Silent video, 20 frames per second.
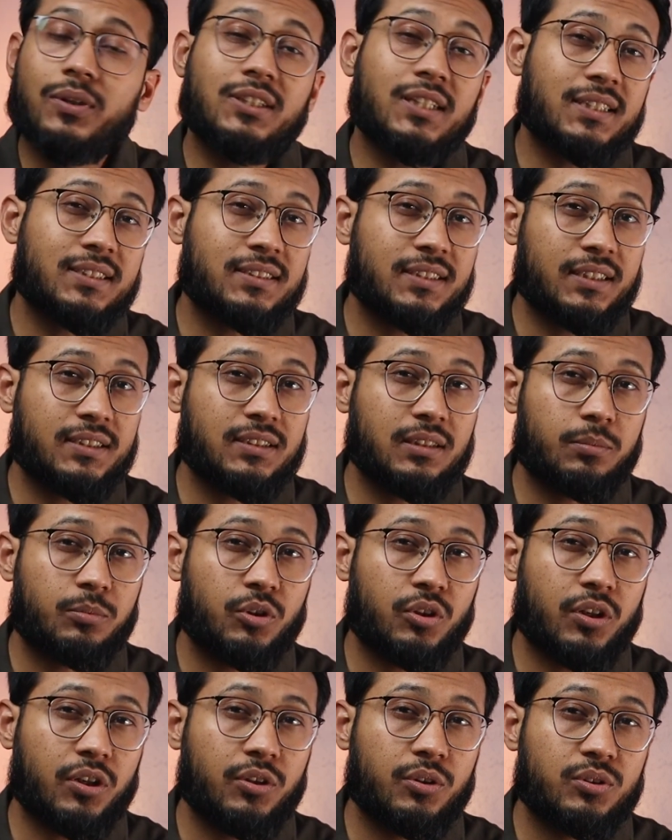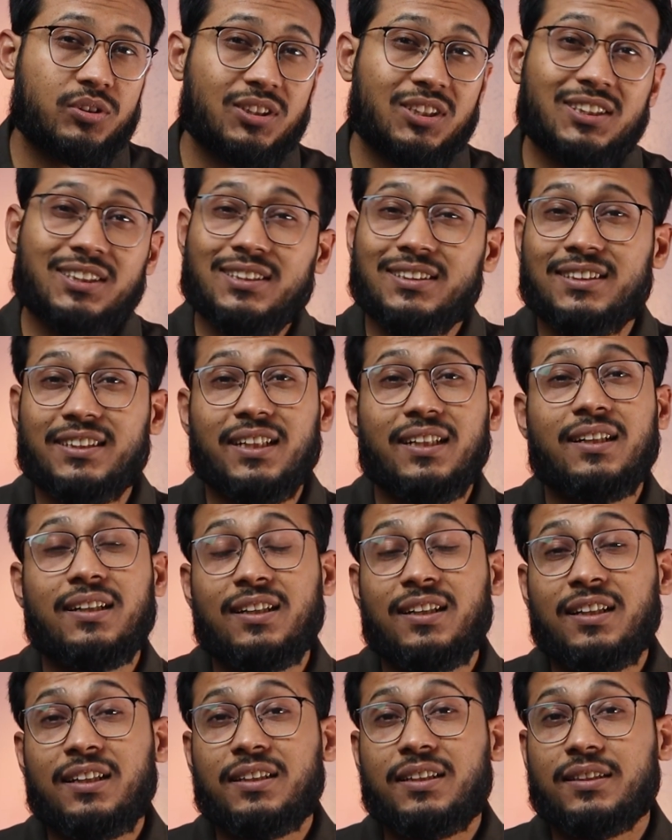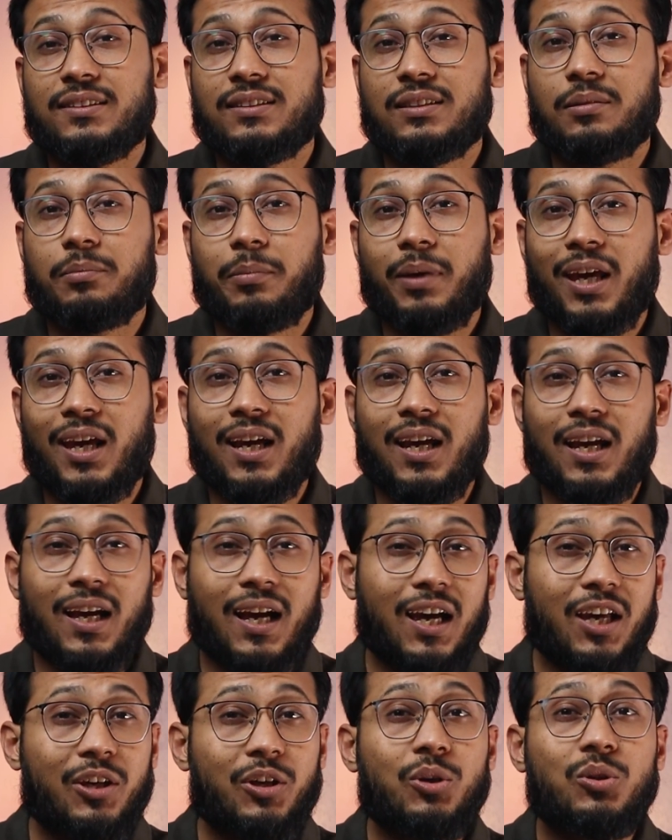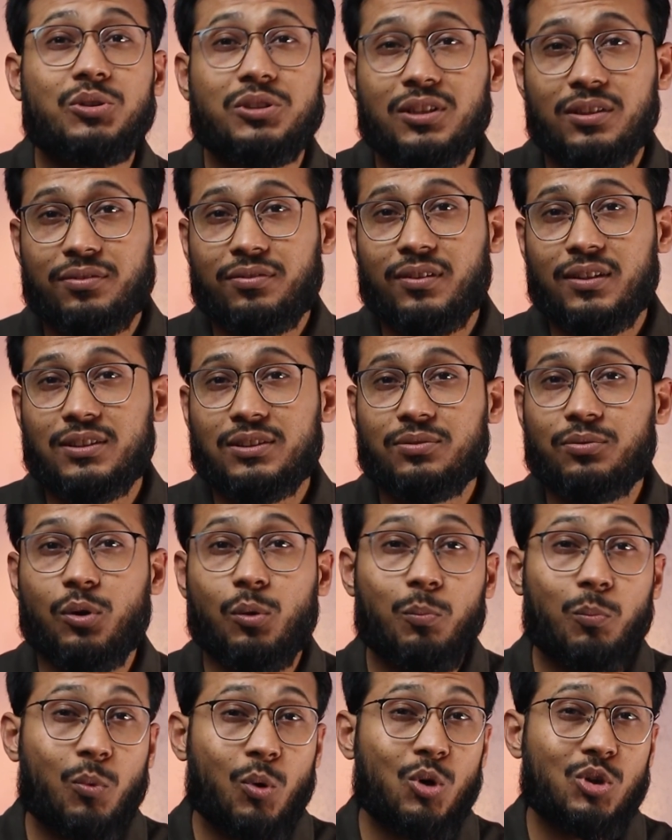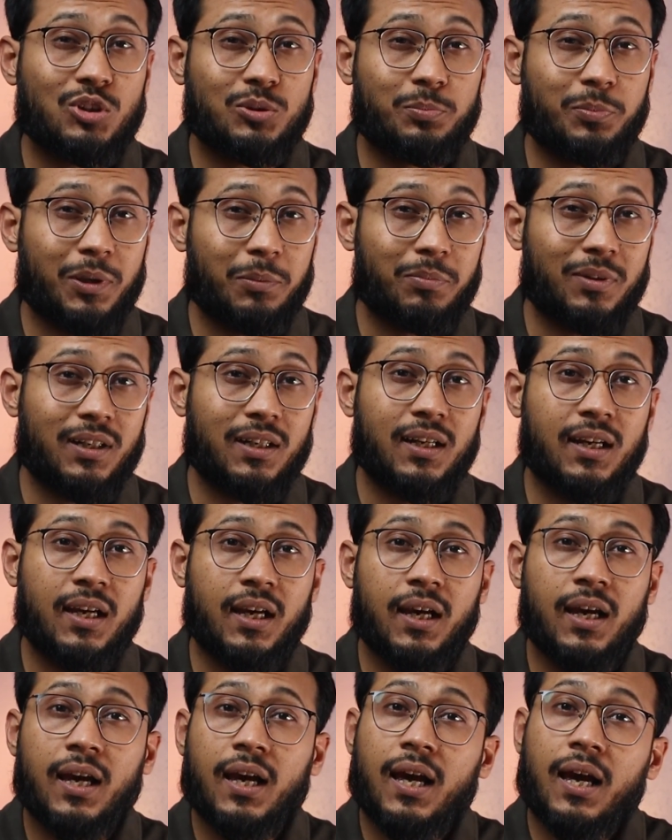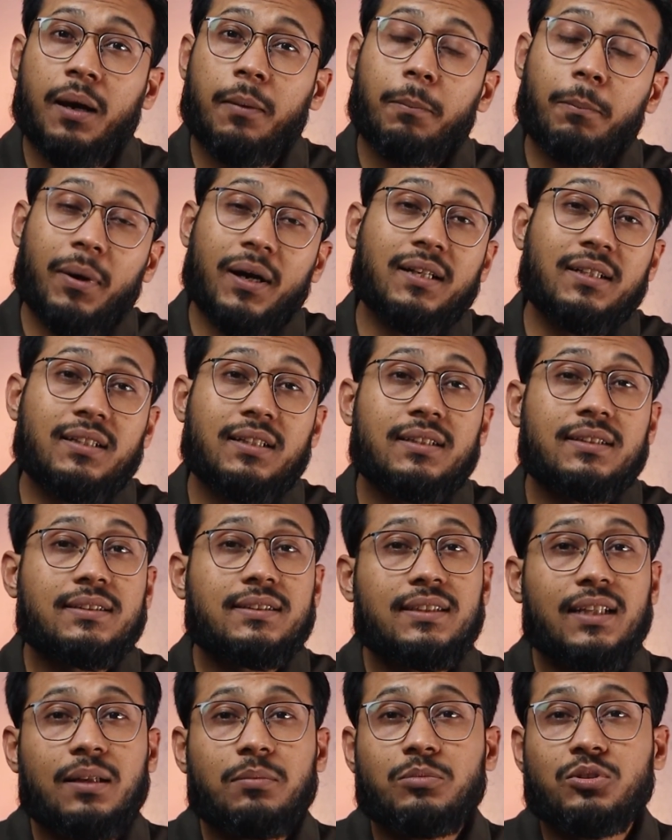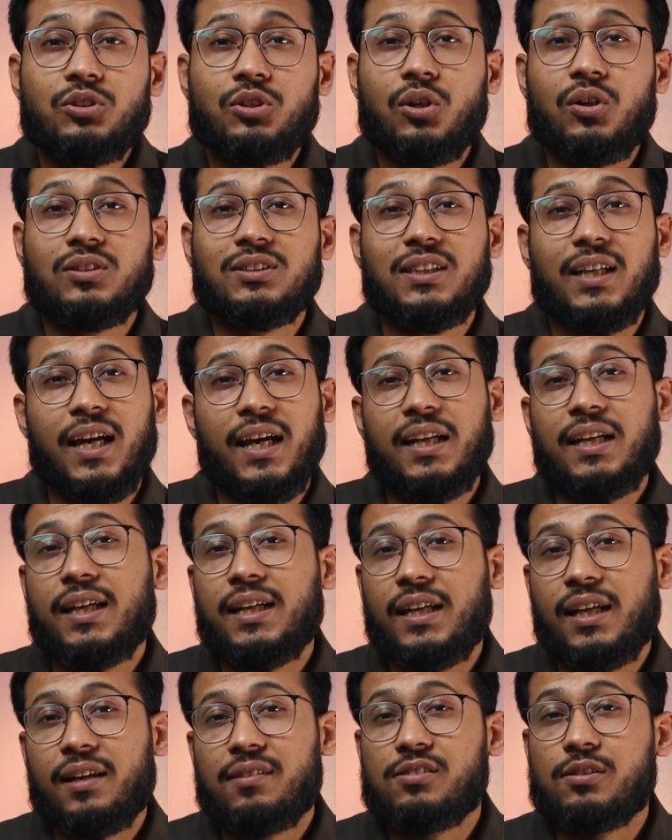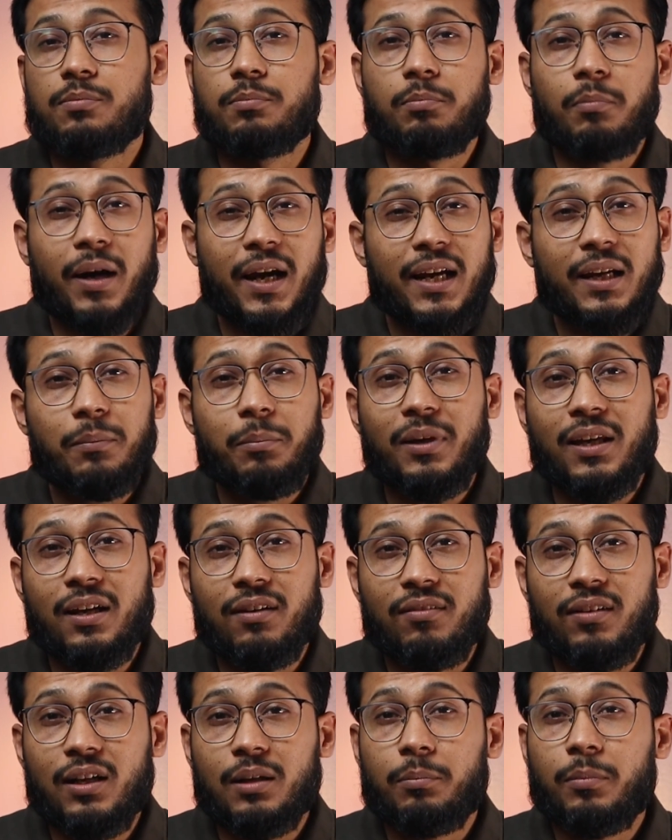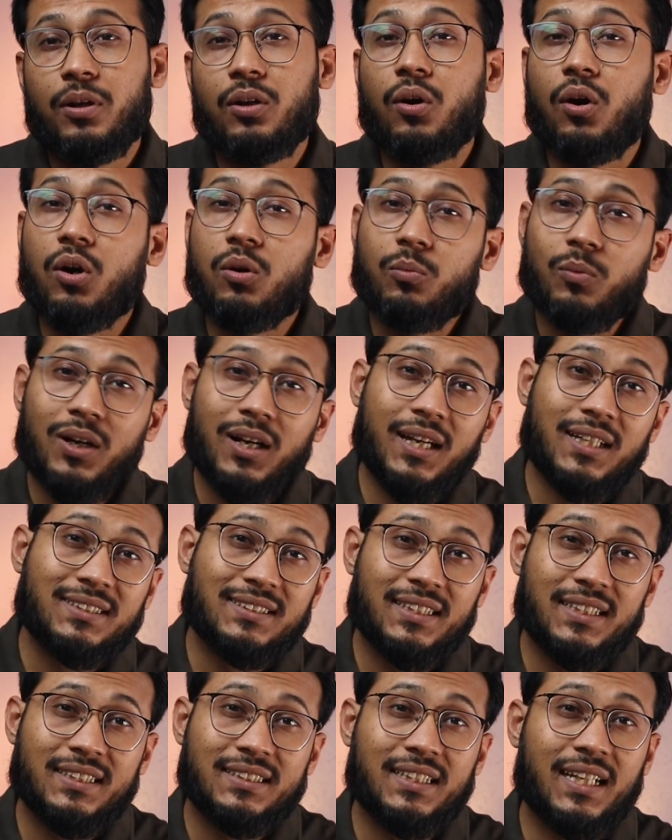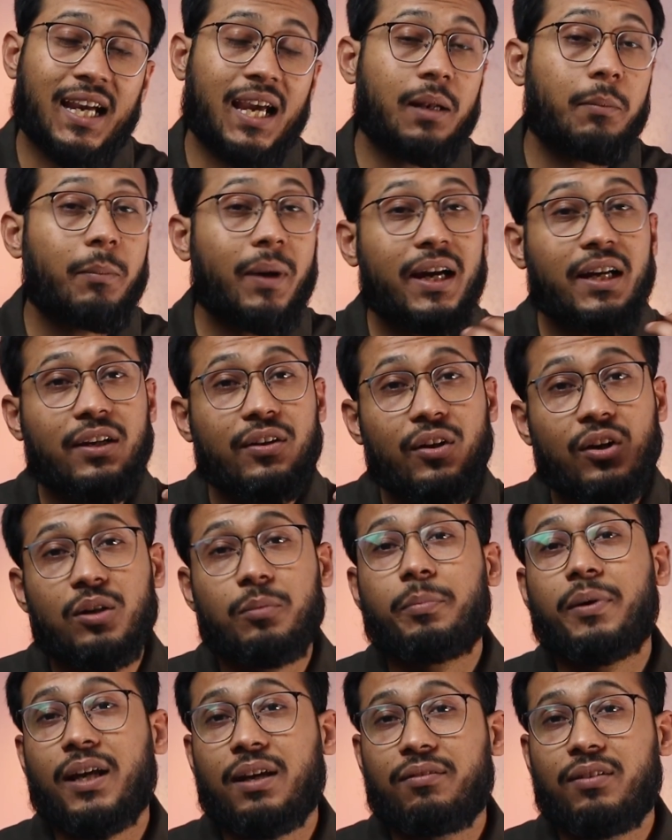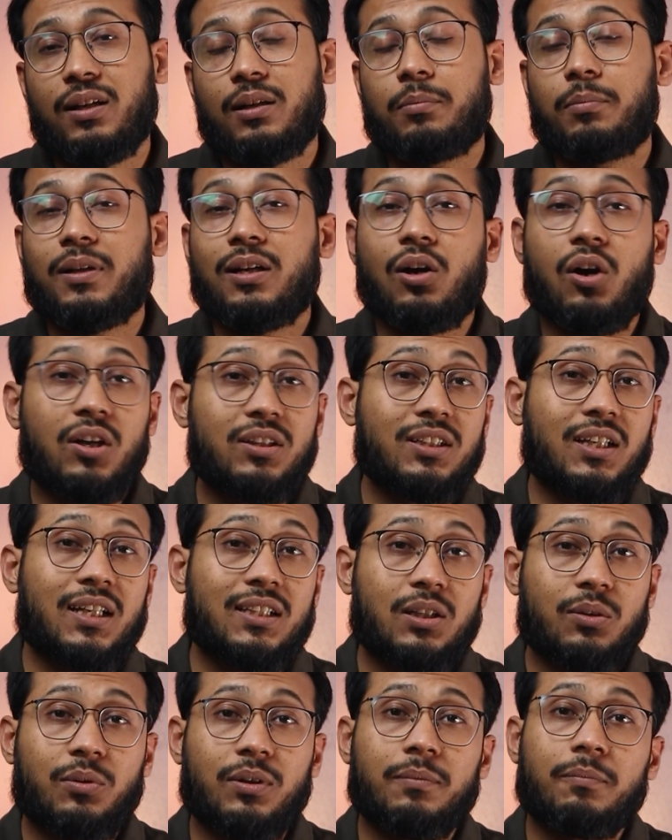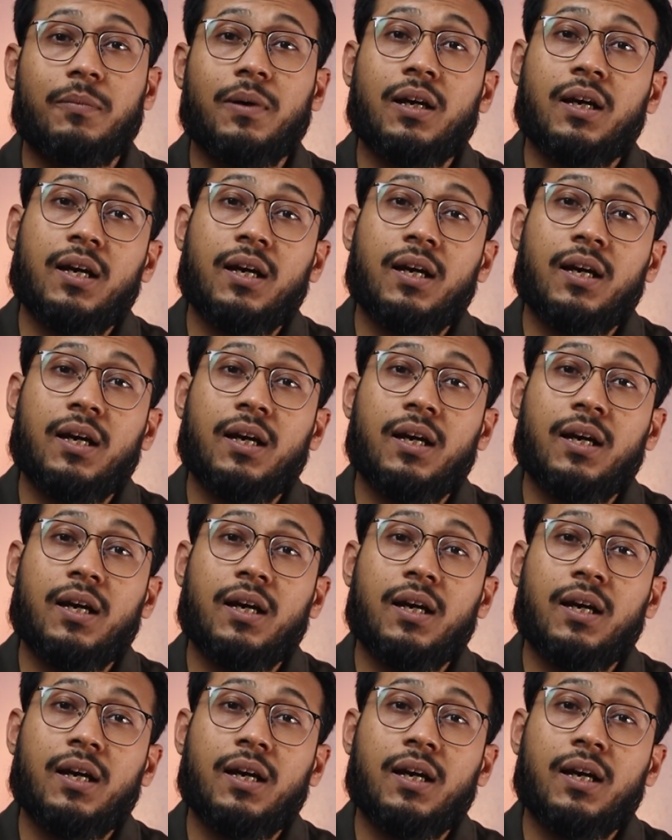Which exchange the broker uses generally doesn't make a huge difference for most people. But some stocks and E T Fs might be available on one exchange and might not be available on the other one.